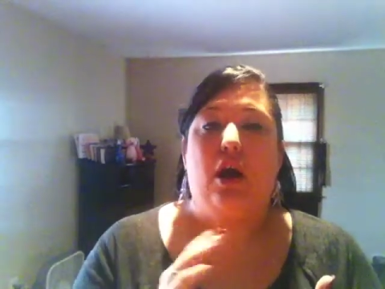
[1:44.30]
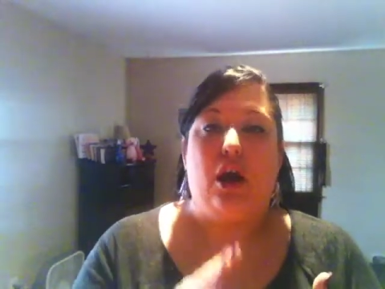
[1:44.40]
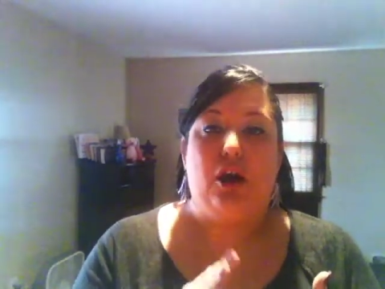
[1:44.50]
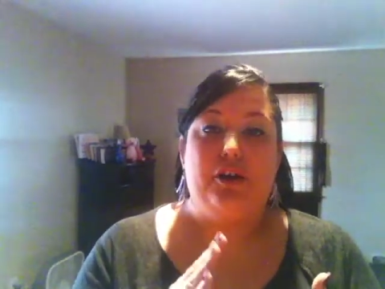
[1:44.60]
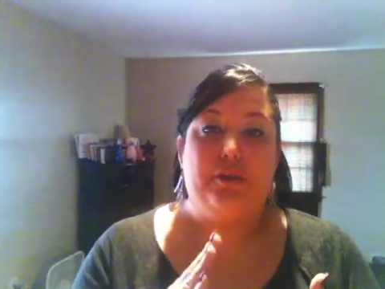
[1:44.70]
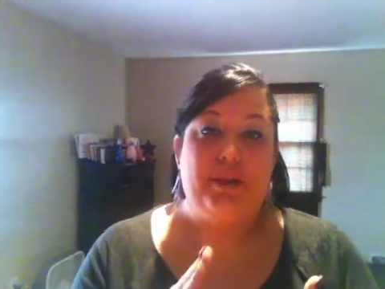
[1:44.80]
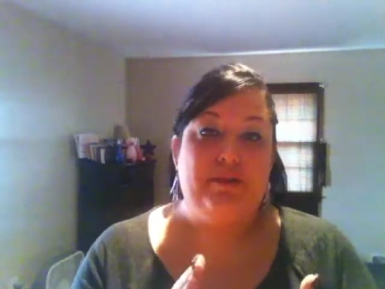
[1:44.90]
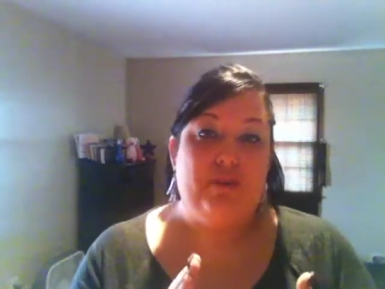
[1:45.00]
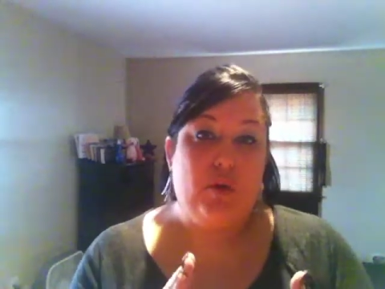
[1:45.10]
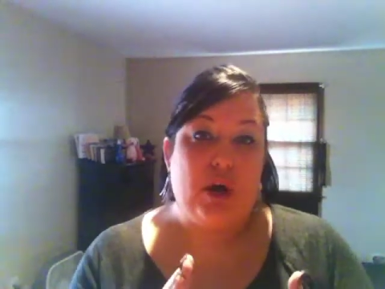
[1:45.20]
on or
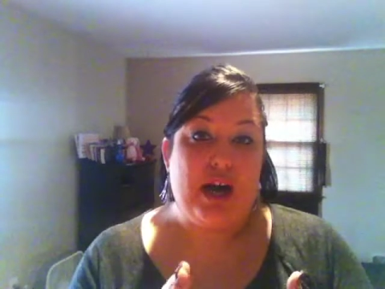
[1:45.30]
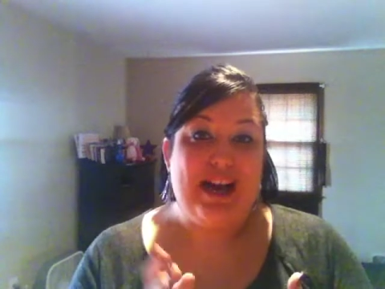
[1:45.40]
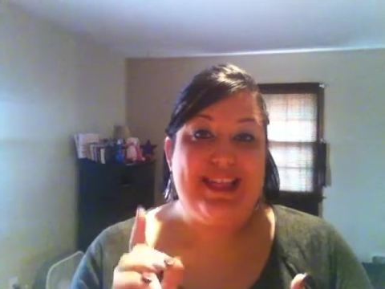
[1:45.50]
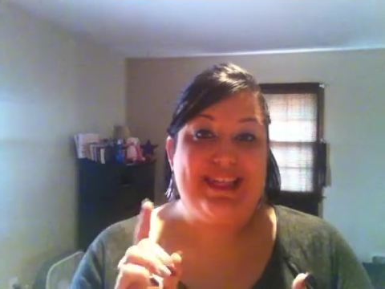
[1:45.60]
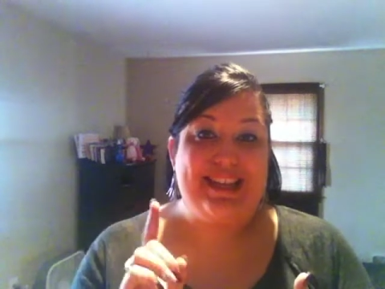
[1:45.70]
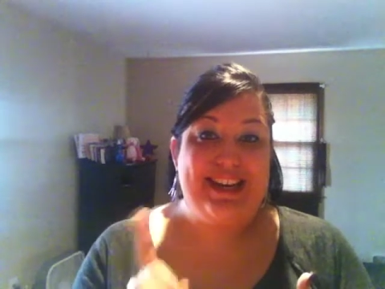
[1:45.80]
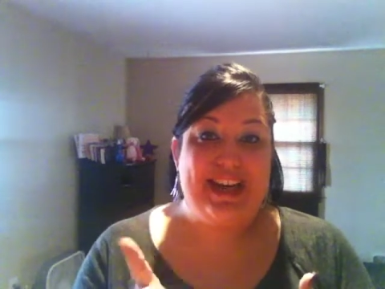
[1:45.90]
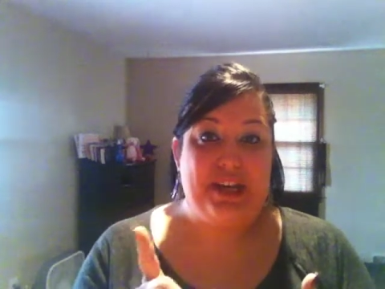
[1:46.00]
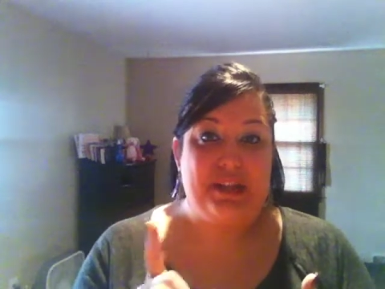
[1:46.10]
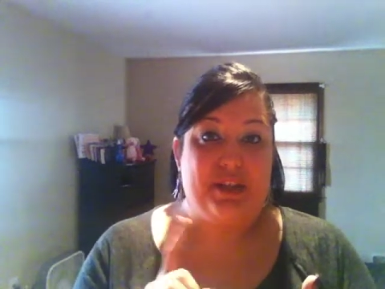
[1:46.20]
before the
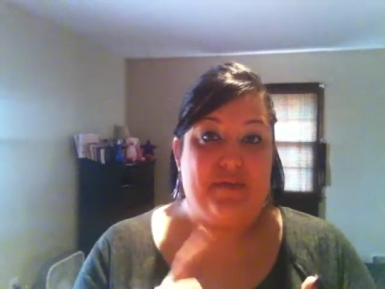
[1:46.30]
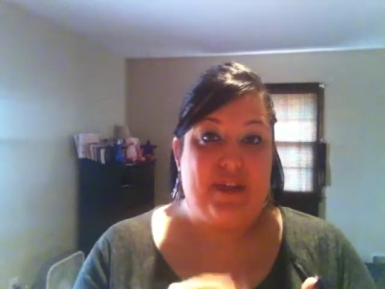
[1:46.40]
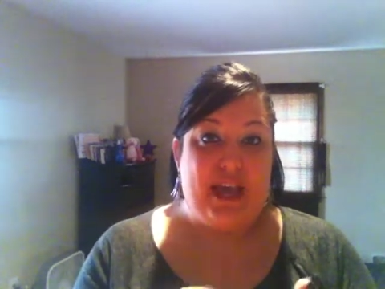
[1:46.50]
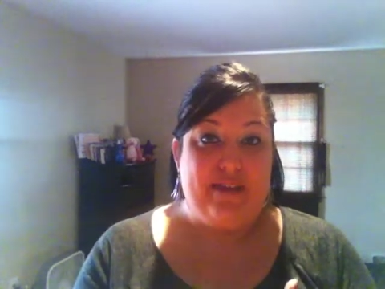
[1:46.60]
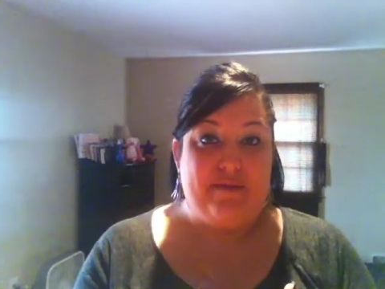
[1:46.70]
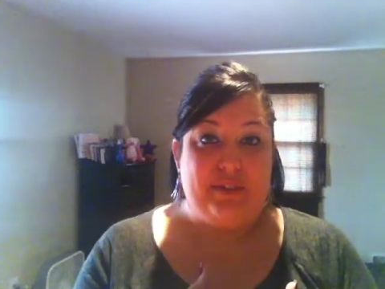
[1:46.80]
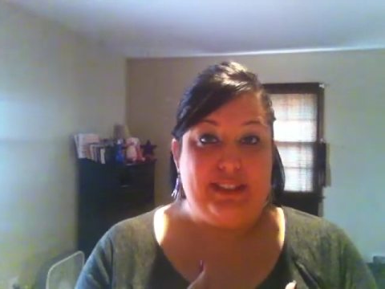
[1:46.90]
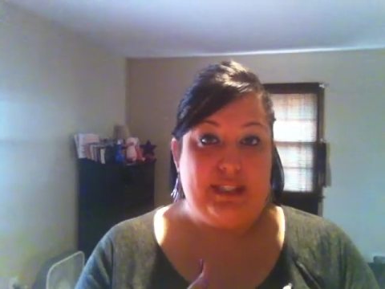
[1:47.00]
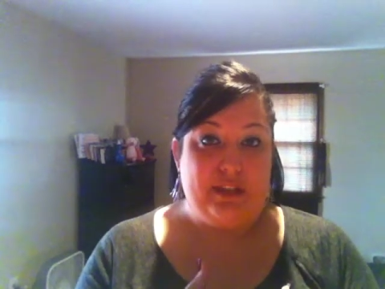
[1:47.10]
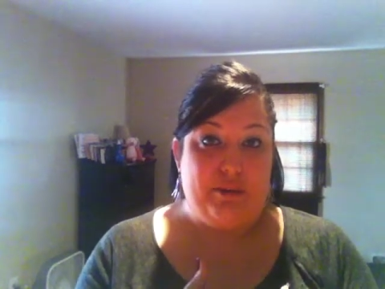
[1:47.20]
9th of every
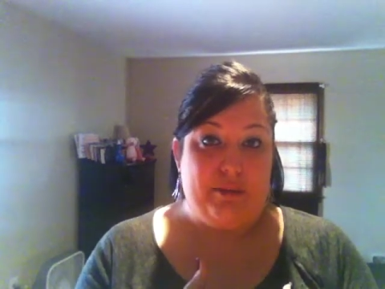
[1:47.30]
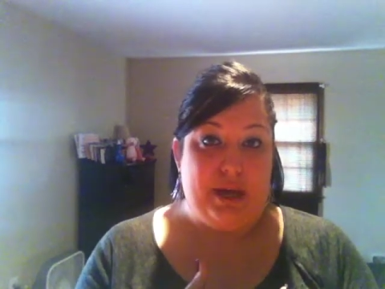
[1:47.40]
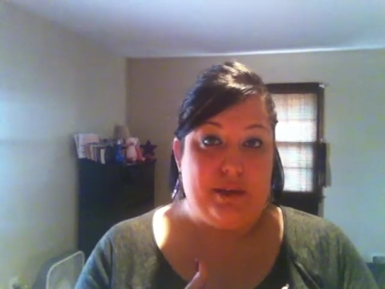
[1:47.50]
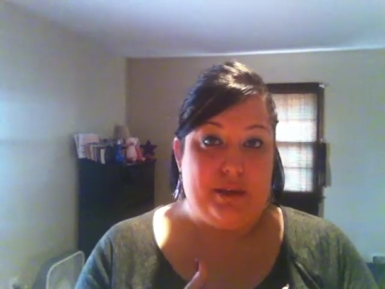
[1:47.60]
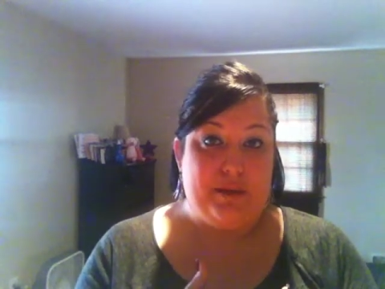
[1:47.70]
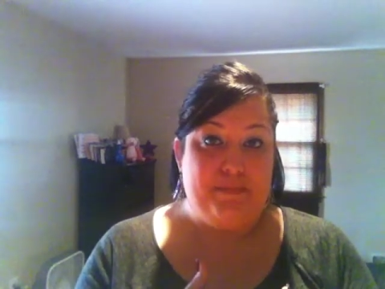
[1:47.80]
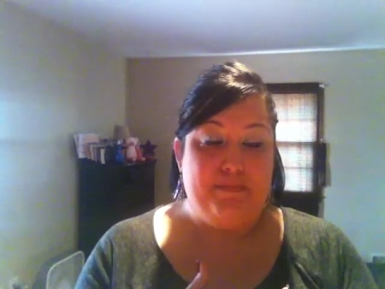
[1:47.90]
single month.